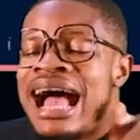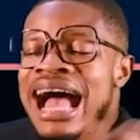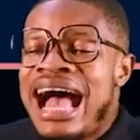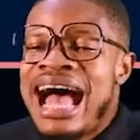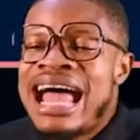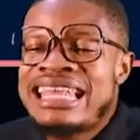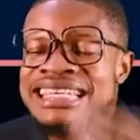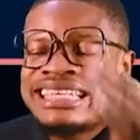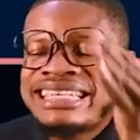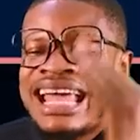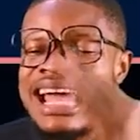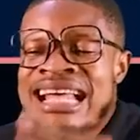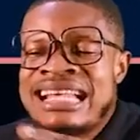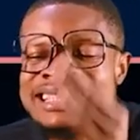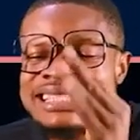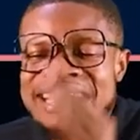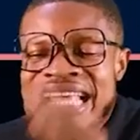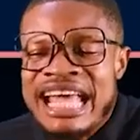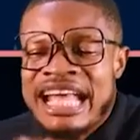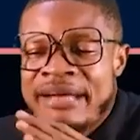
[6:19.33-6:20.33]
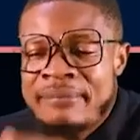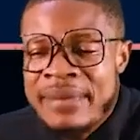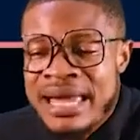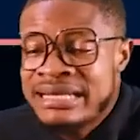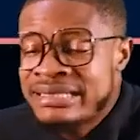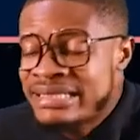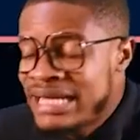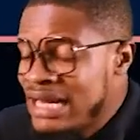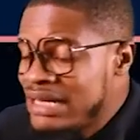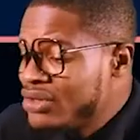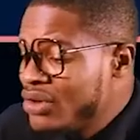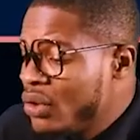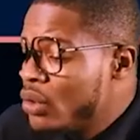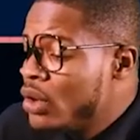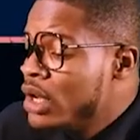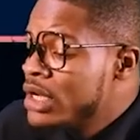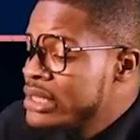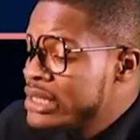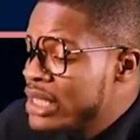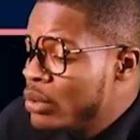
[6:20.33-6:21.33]
Are they segmented?
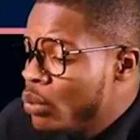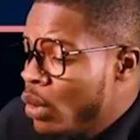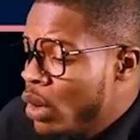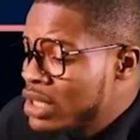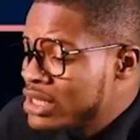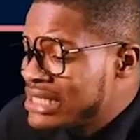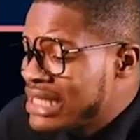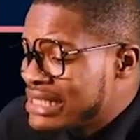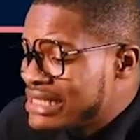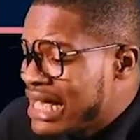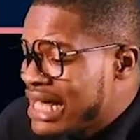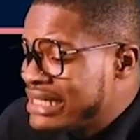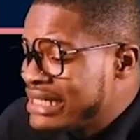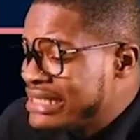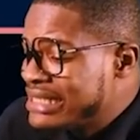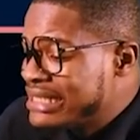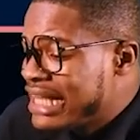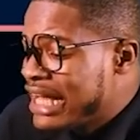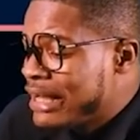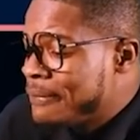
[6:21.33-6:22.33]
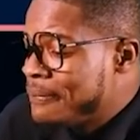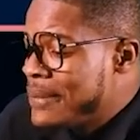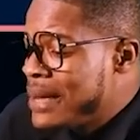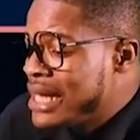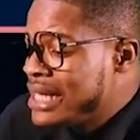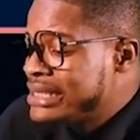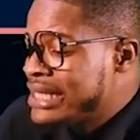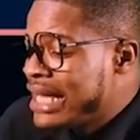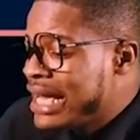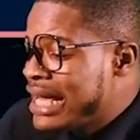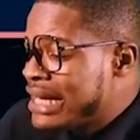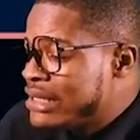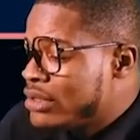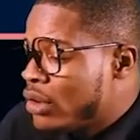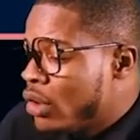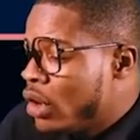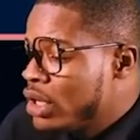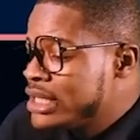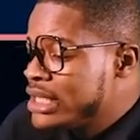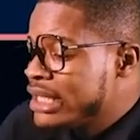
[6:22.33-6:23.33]
No. The ones that are the segmented
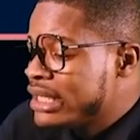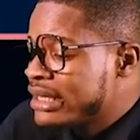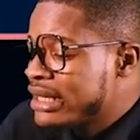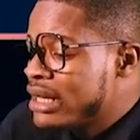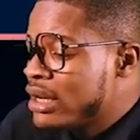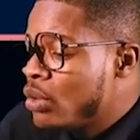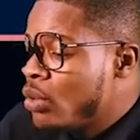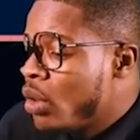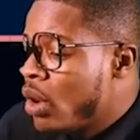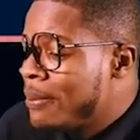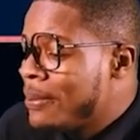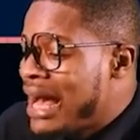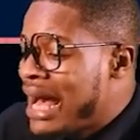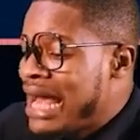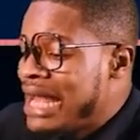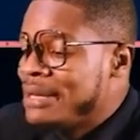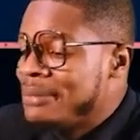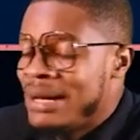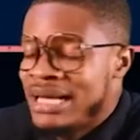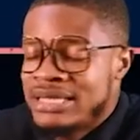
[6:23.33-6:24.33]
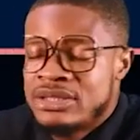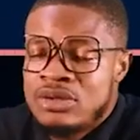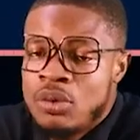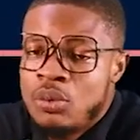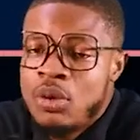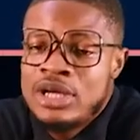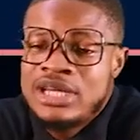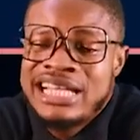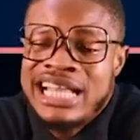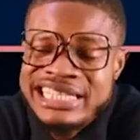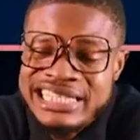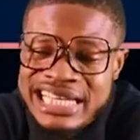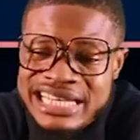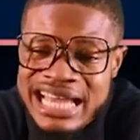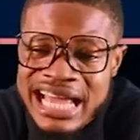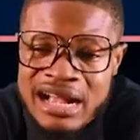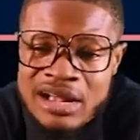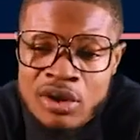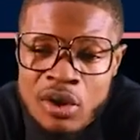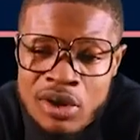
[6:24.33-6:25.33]
or the ringworm animals, what did I say
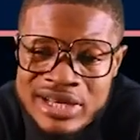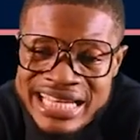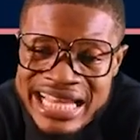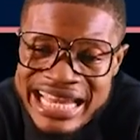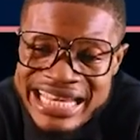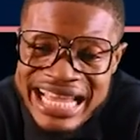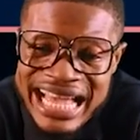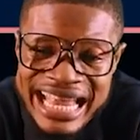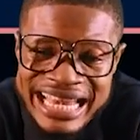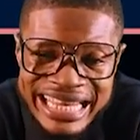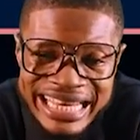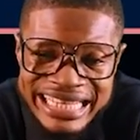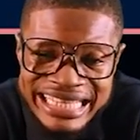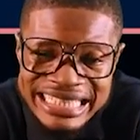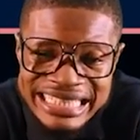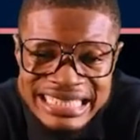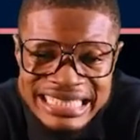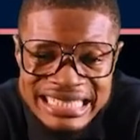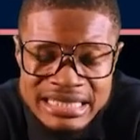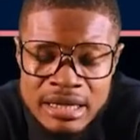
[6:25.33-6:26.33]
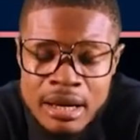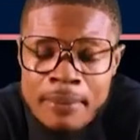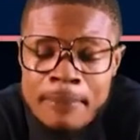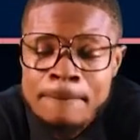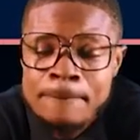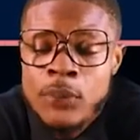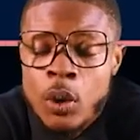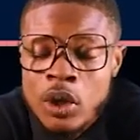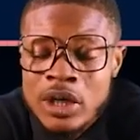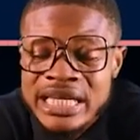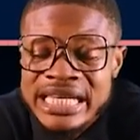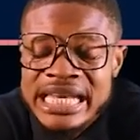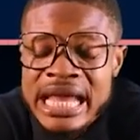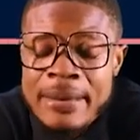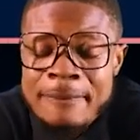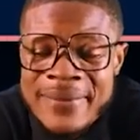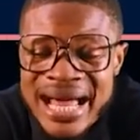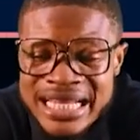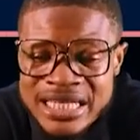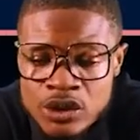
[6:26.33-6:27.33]
they are called? They are the annelids. But
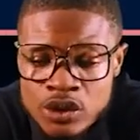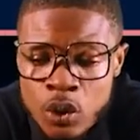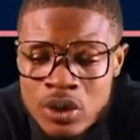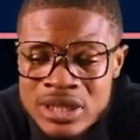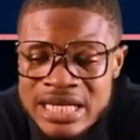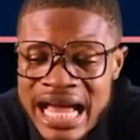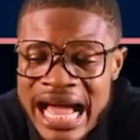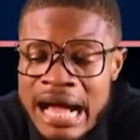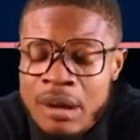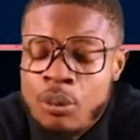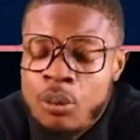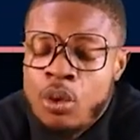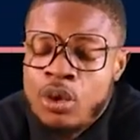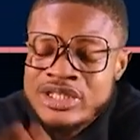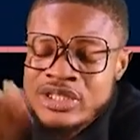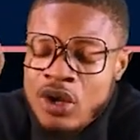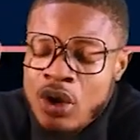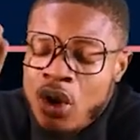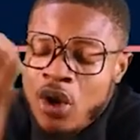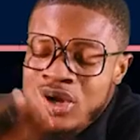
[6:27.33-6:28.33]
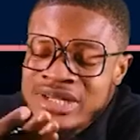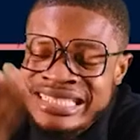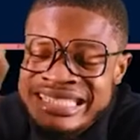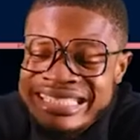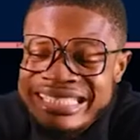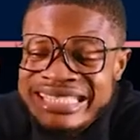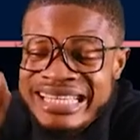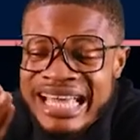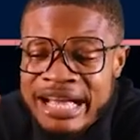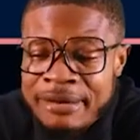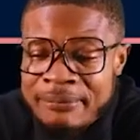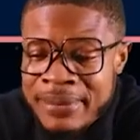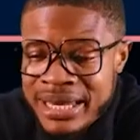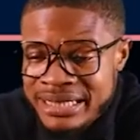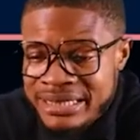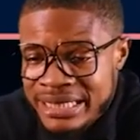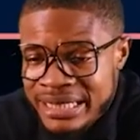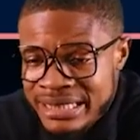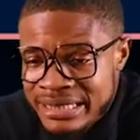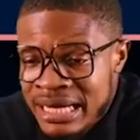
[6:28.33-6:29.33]
nematode are what?
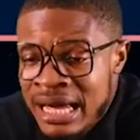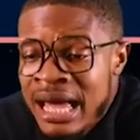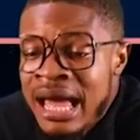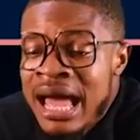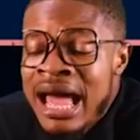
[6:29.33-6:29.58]
Unsegmented.